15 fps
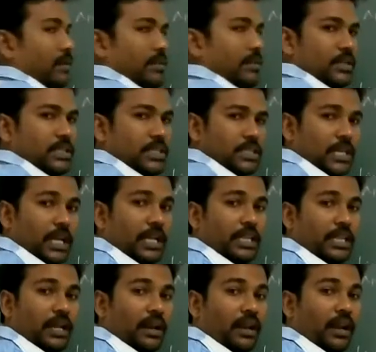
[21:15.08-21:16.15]
This is
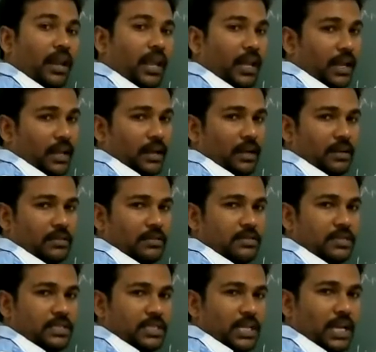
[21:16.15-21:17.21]
another ray now. This
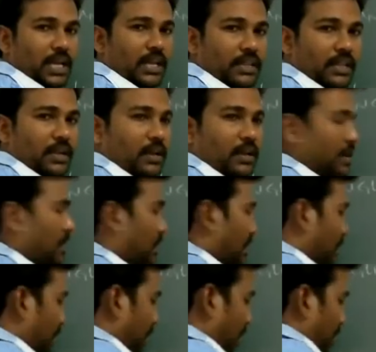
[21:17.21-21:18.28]
is another
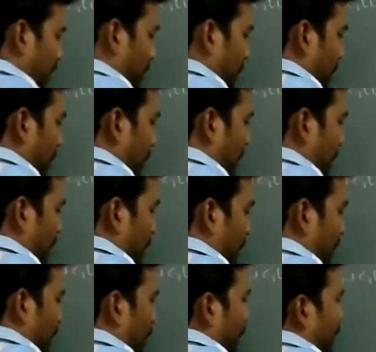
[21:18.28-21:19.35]
ray.
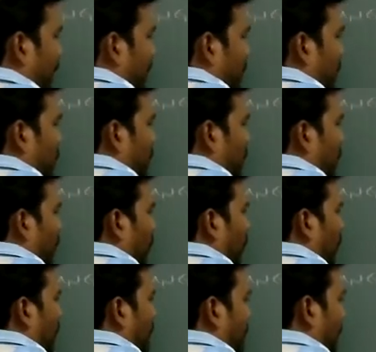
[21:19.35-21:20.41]
So, what
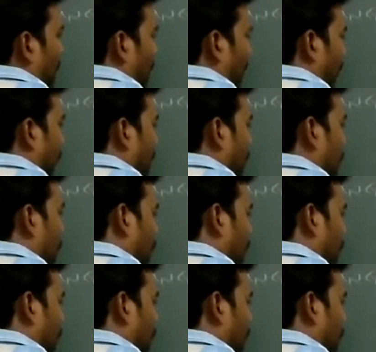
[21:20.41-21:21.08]
is the angle?